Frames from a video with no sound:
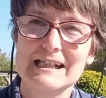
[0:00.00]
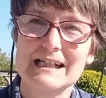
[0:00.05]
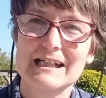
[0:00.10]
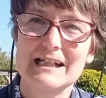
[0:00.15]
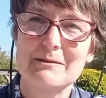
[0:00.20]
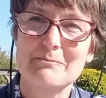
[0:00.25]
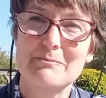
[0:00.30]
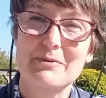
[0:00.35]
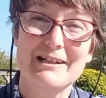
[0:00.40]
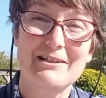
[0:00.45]

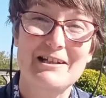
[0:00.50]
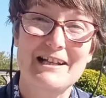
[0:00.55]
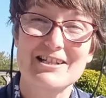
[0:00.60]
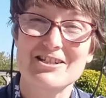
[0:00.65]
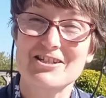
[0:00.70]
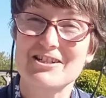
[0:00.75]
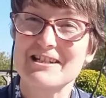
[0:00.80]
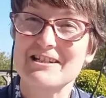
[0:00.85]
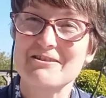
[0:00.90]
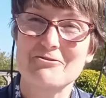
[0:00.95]
but
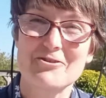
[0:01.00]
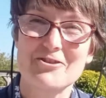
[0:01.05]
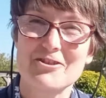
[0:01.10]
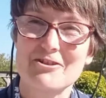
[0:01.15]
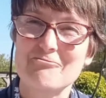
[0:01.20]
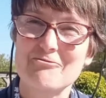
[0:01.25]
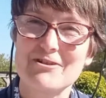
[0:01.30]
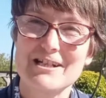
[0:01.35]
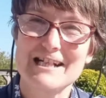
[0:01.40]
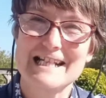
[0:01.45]
actually also
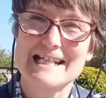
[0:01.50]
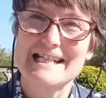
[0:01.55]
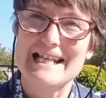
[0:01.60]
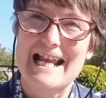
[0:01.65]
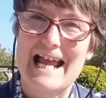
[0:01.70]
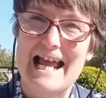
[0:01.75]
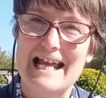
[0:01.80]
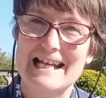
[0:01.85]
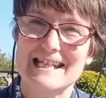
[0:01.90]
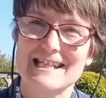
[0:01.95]
really
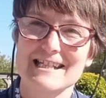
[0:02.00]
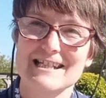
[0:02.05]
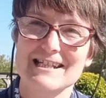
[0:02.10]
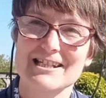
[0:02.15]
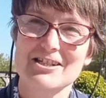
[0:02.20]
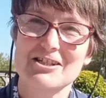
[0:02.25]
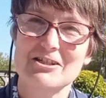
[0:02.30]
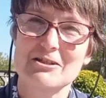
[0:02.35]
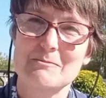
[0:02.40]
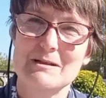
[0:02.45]
sad
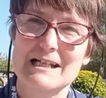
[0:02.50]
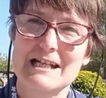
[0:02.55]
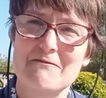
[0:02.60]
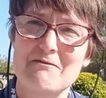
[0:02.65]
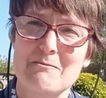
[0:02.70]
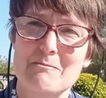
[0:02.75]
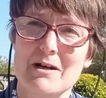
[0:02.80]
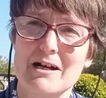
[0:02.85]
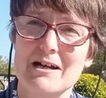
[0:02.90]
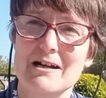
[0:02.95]
to be
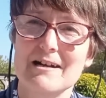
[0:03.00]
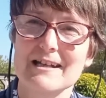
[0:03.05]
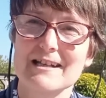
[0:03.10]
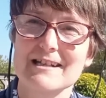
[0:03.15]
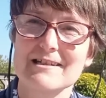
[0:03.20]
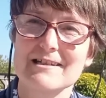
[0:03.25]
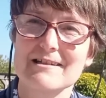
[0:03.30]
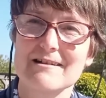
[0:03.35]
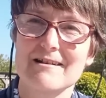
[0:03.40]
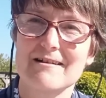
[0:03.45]
leaving
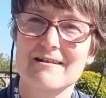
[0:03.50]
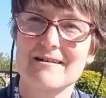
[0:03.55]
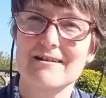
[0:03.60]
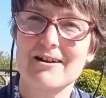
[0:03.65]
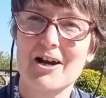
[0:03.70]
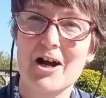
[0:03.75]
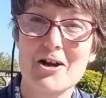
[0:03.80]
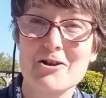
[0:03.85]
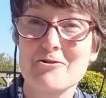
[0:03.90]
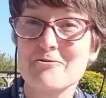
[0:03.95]
behind our
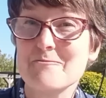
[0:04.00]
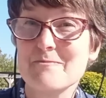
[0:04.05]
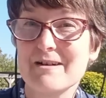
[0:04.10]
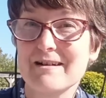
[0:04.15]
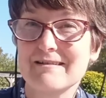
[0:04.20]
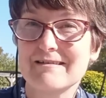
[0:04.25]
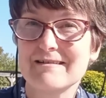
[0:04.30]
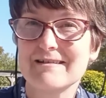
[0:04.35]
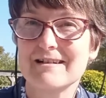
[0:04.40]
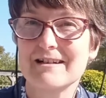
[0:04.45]
home
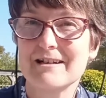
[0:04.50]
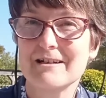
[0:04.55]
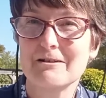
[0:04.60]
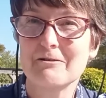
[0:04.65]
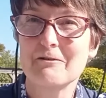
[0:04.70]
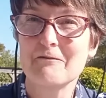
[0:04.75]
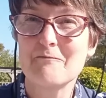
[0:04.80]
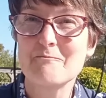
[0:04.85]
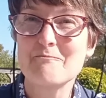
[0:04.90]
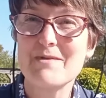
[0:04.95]

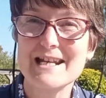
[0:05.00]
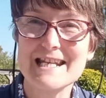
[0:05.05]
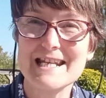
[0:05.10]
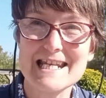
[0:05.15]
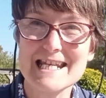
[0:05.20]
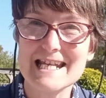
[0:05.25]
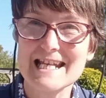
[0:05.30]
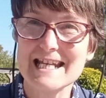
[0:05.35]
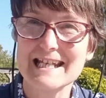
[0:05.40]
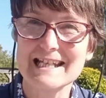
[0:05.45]
of many
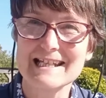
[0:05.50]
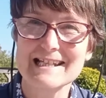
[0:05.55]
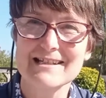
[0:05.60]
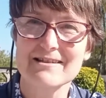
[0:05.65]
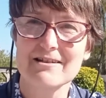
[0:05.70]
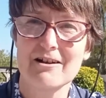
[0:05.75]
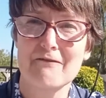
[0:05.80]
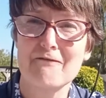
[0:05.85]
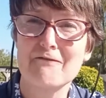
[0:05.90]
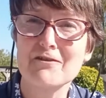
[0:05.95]

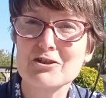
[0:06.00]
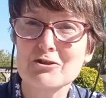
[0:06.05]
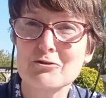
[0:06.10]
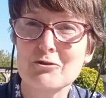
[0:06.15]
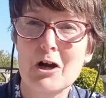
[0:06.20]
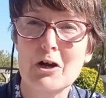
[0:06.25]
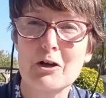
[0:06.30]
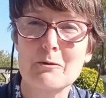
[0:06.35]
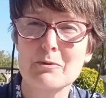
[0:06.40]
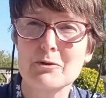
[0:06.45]
years, our physical
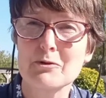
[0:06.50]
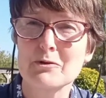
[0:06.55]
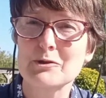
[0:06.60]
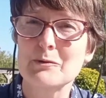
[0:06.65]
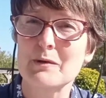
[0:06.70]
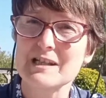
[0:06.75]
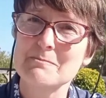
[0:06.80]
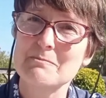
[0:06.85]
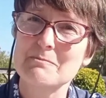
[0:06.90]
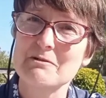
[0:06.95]
home, but also
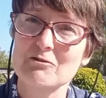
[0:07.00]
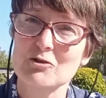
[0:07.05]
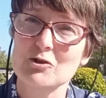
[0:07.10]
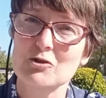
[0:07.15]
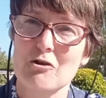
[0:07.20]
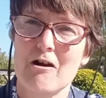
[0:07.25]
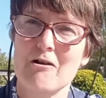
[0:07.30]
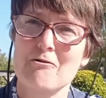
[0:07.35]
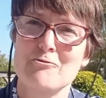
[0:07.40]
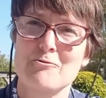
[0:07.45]
our
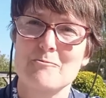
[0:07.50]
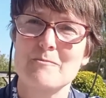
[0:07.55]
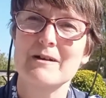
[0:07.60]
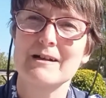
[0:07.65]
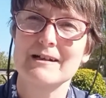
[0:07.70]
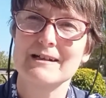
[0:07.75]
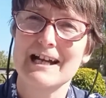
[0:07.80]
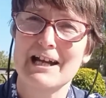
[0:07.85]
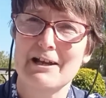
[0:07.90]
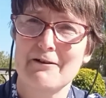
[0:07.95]
spiritual home
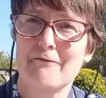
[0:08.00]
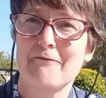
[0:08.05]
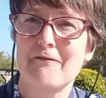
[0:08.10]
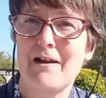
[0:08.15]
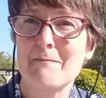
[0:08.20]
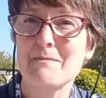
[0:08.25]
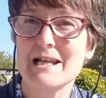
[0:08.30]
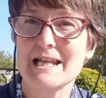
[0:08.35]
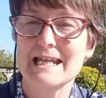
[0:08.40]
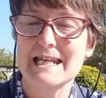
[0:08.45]
and
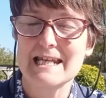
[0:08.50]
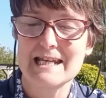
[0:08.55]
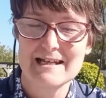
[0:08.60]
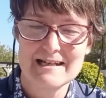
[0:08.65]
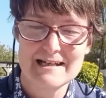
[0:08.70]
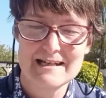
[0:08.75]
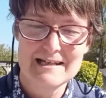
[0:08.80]
family.